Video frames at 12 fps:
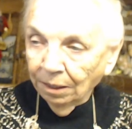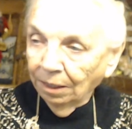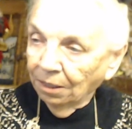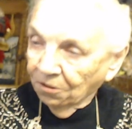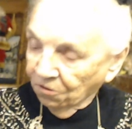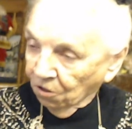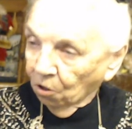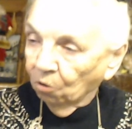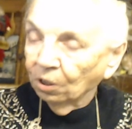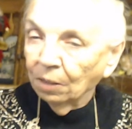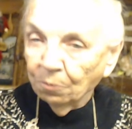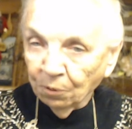is
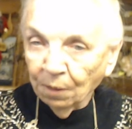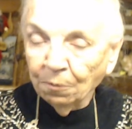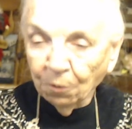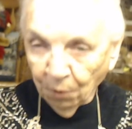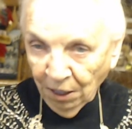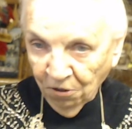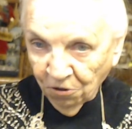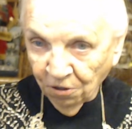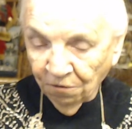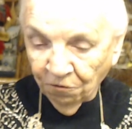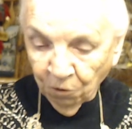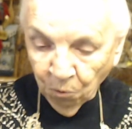only
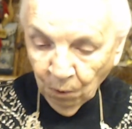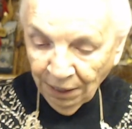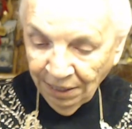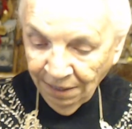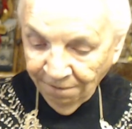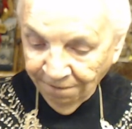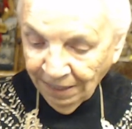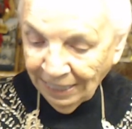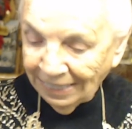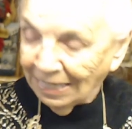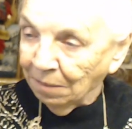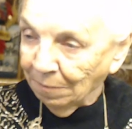preparation for when he
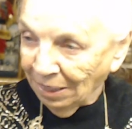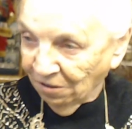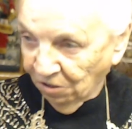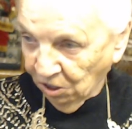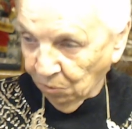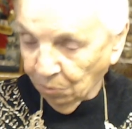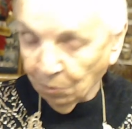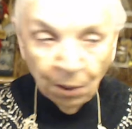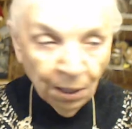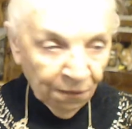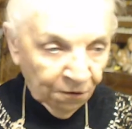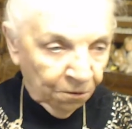finally meets his
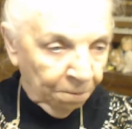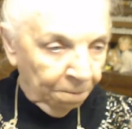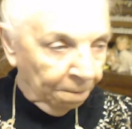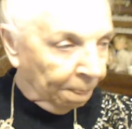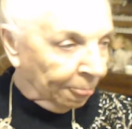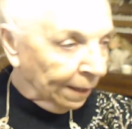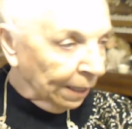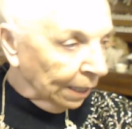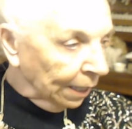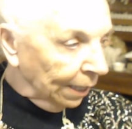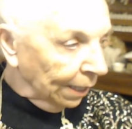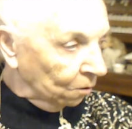brother
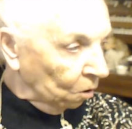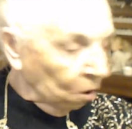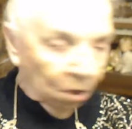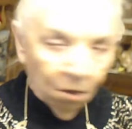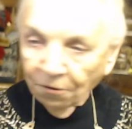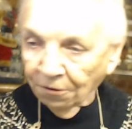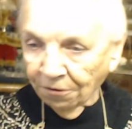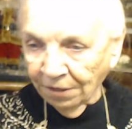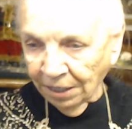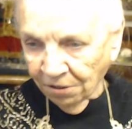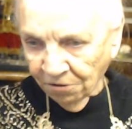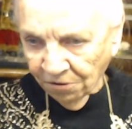and all the
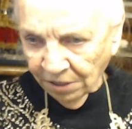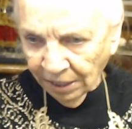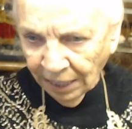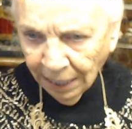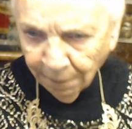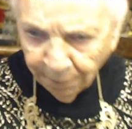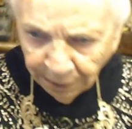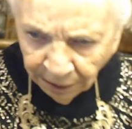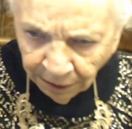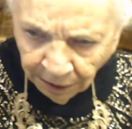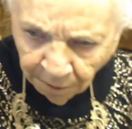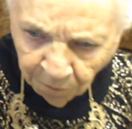things that happen.
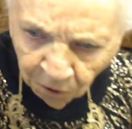And I'm